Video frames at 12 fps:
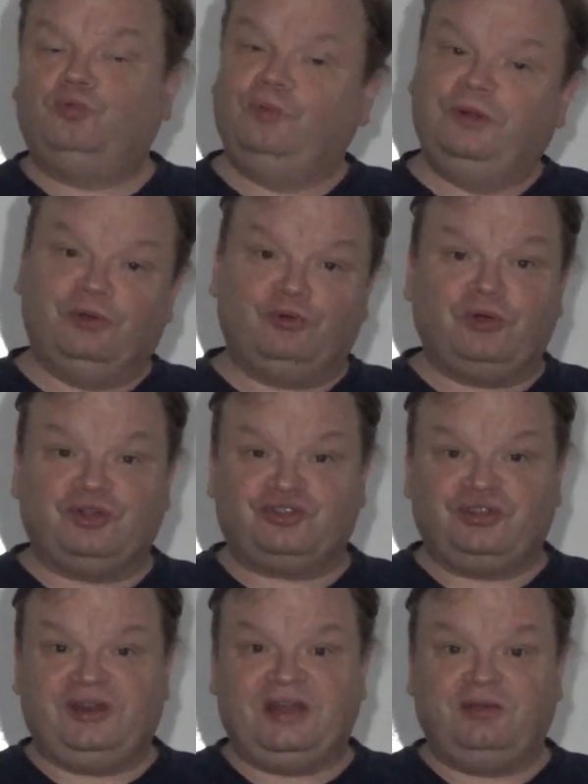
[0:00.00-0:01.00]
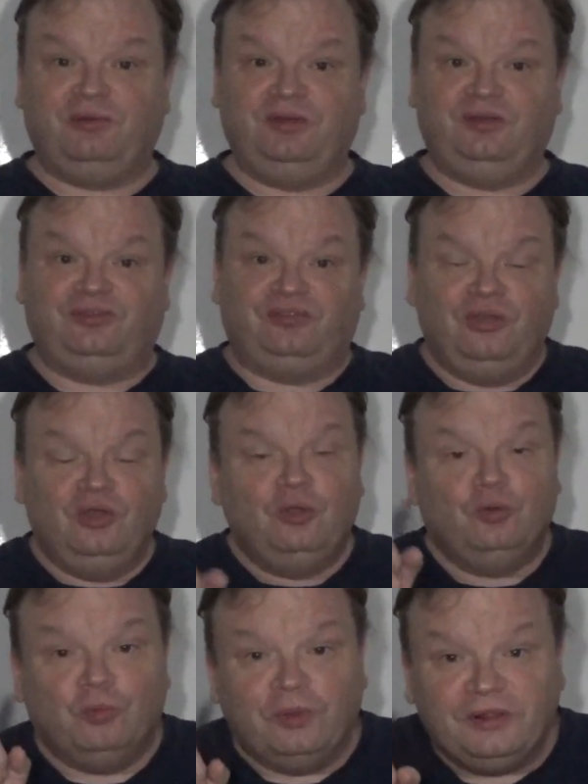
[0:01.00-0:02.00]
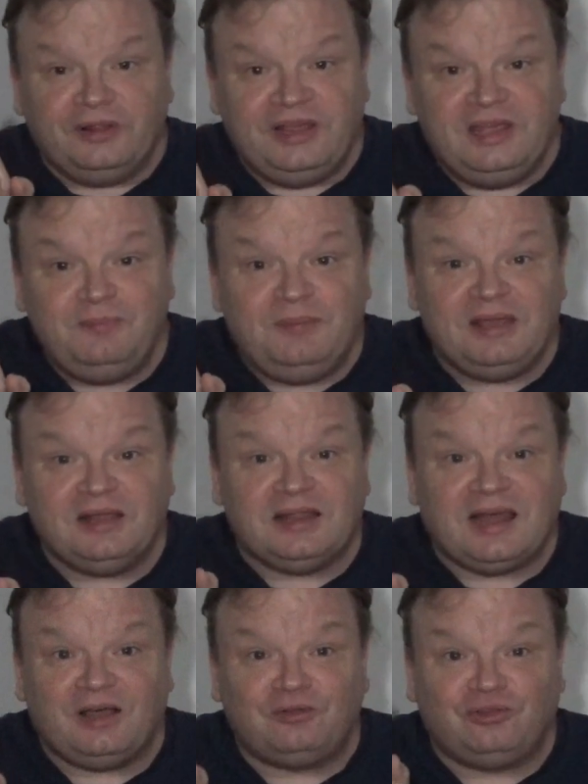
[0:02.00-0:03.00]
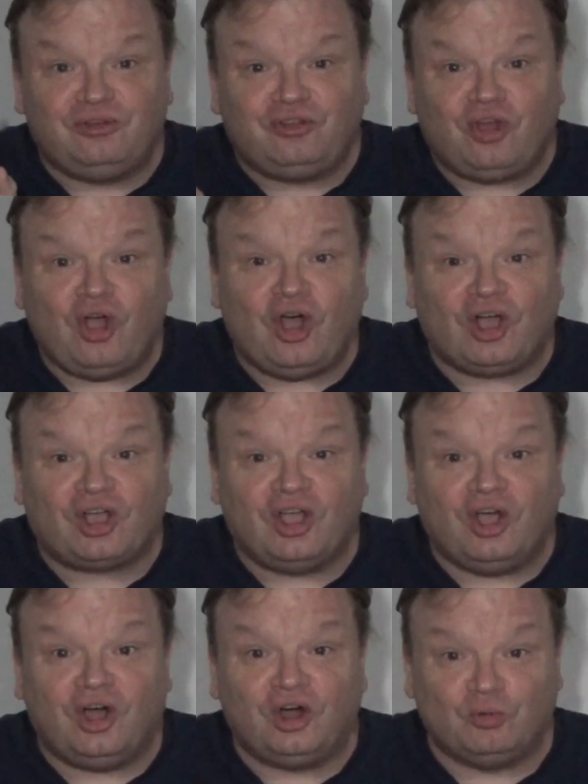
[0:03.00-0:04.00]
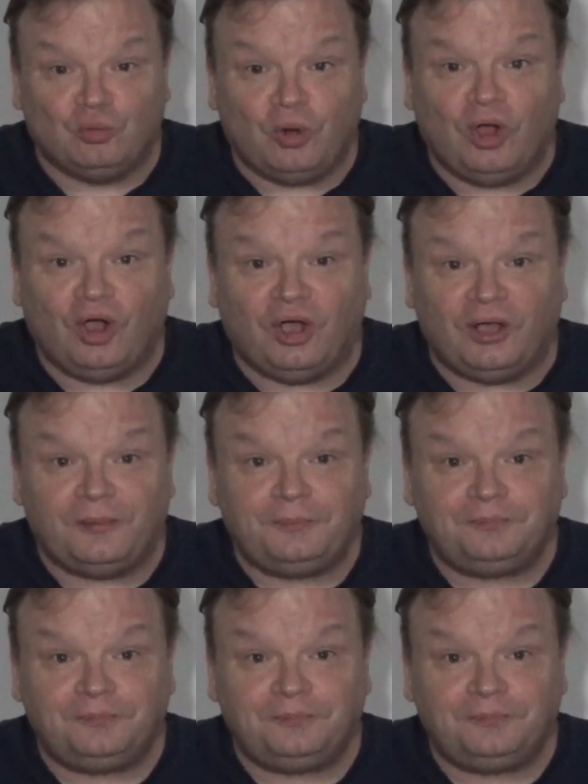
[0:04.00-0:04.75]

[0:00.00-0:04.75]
Real question now is, will he be allowed to talk on Raw?